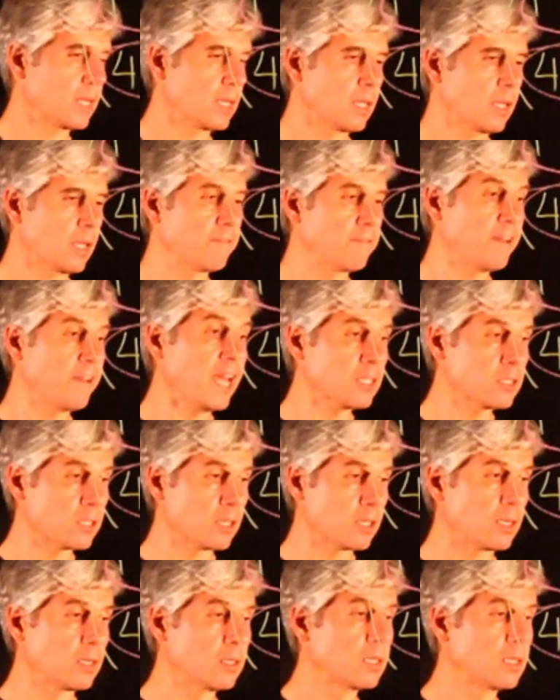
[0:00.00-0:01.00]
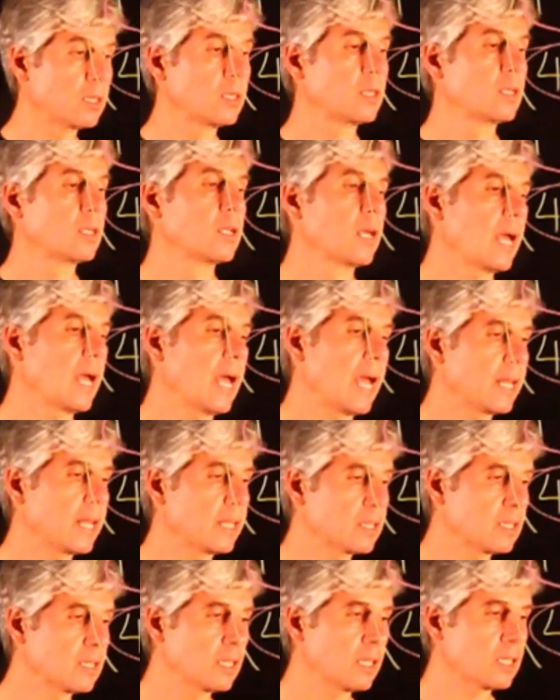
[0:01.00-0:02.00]
vector
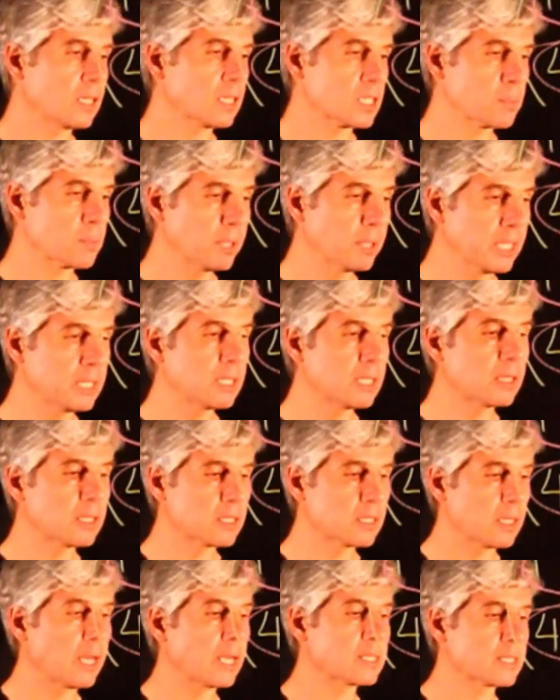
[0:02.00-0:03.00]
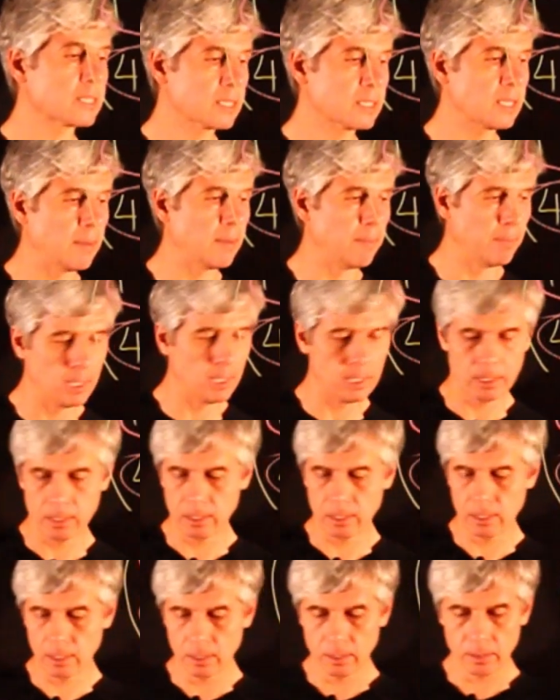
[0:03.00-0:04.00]
and split it as a sum.
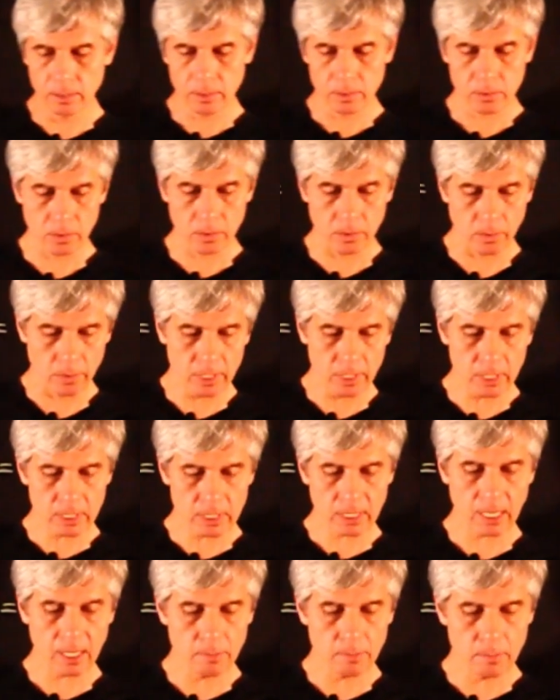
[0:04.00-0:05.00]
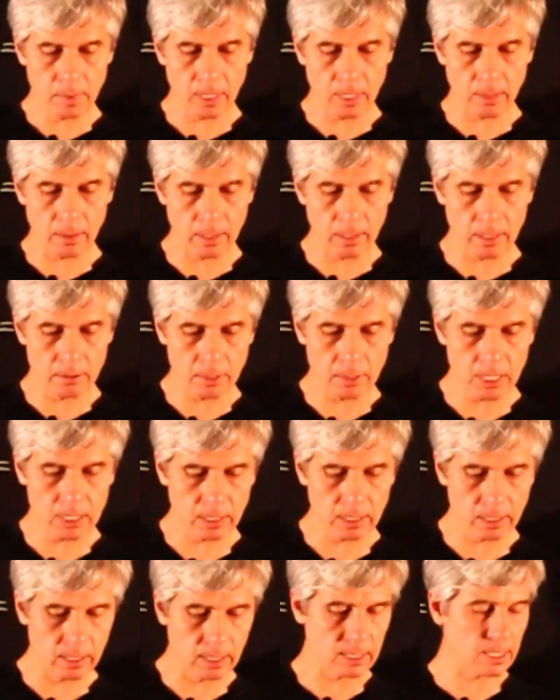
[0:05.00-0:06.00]
So this can be
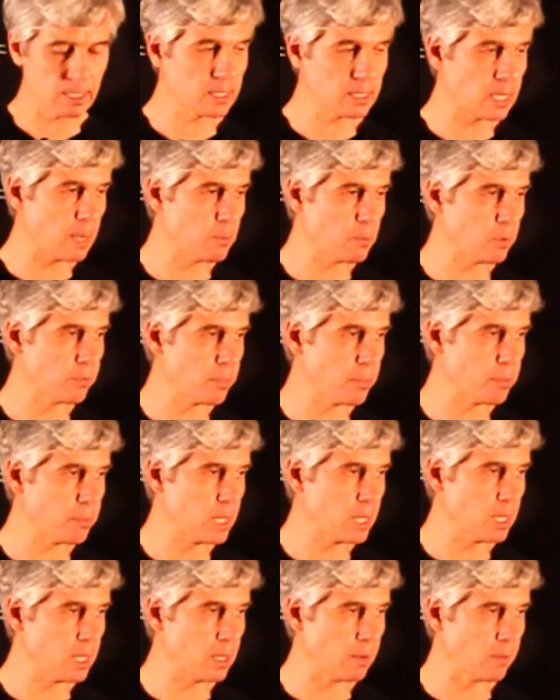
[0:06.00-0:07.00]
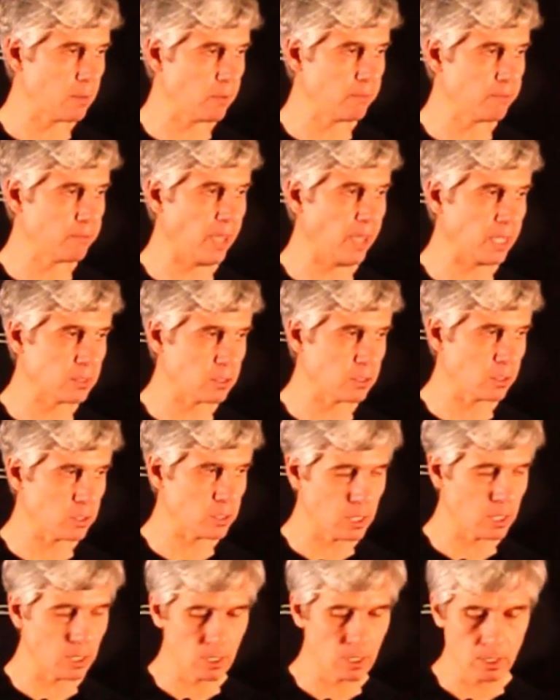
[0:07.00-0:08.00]
written as a sum of 3
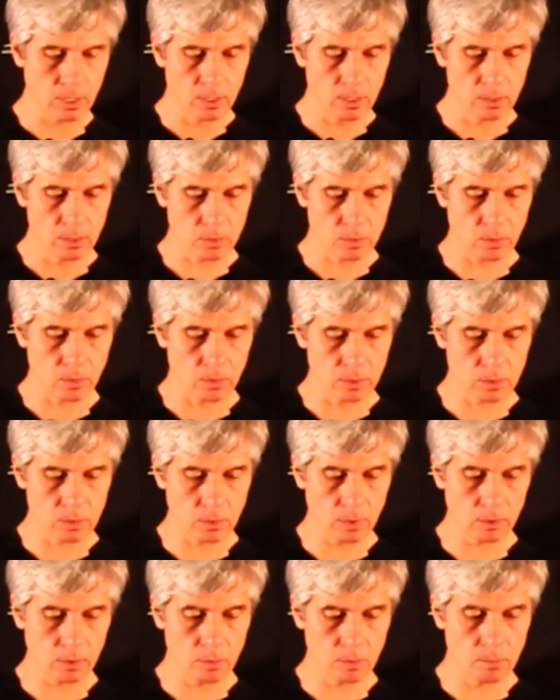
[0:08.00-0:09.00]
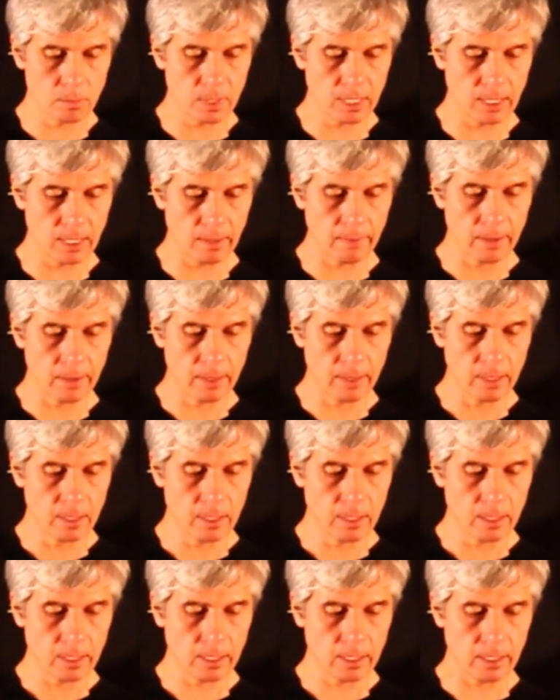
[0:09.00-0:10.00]
vectors. So it's going to be
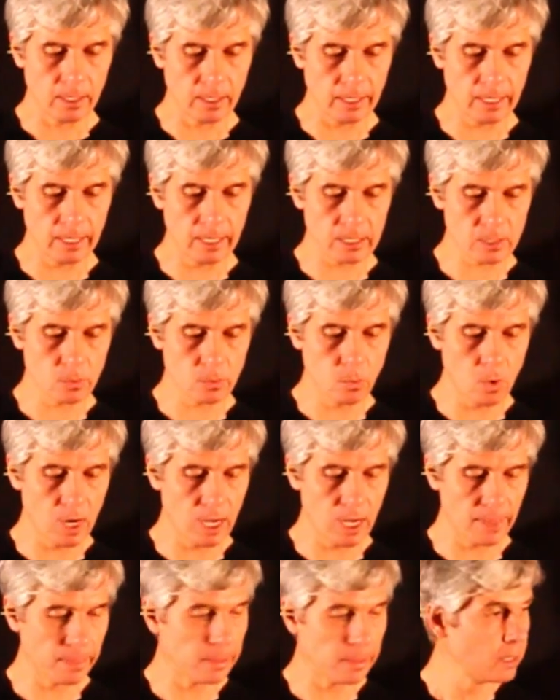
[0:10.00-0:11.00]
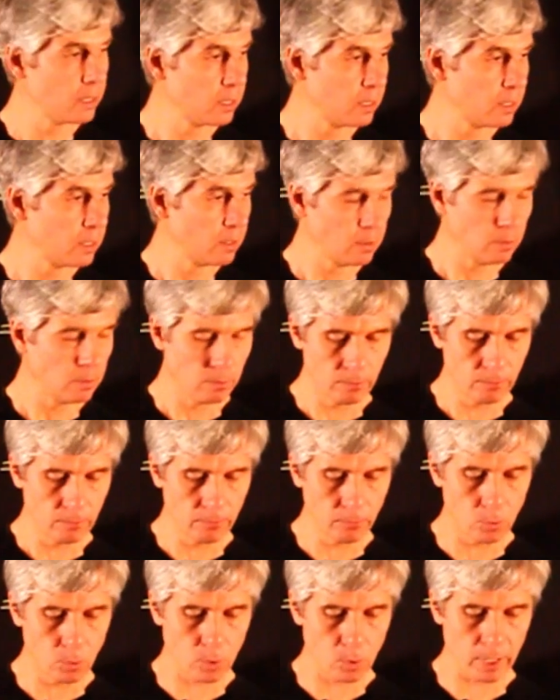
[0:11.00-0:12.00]
S1
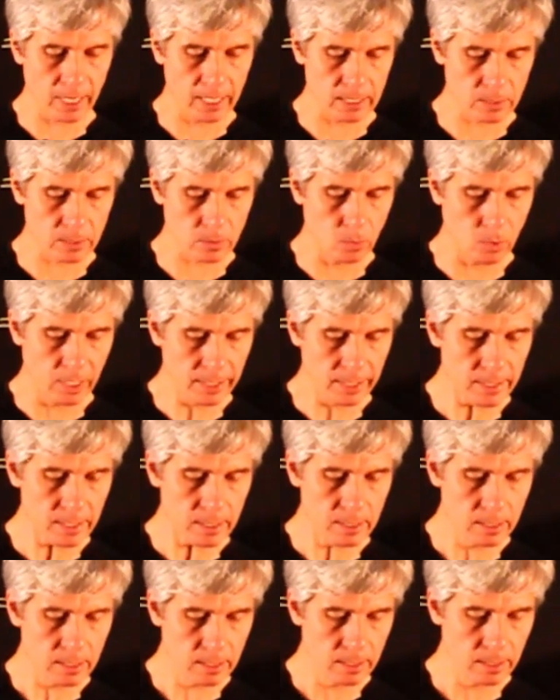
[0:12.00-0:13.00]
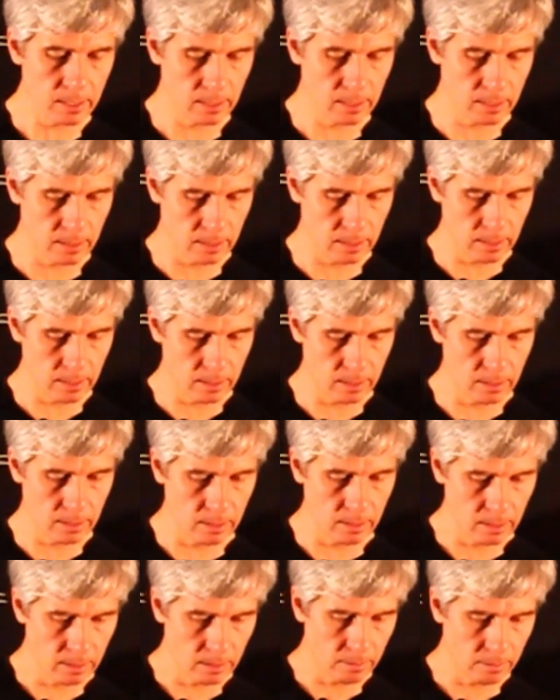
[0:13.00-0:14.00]
for S1
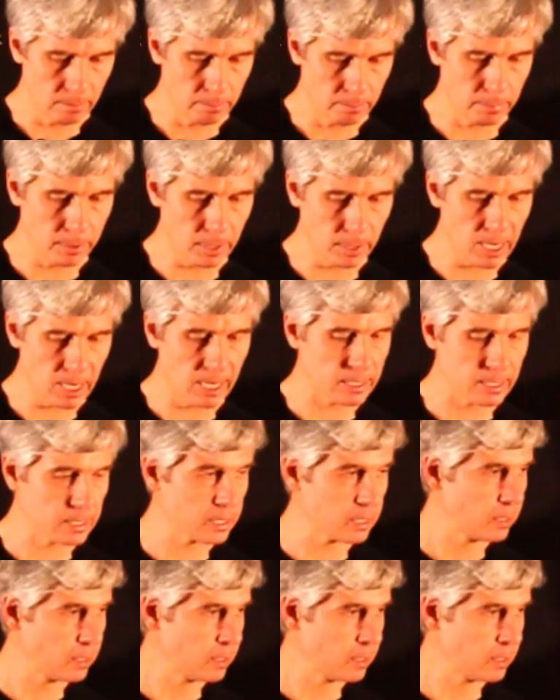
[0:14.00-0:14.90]
plus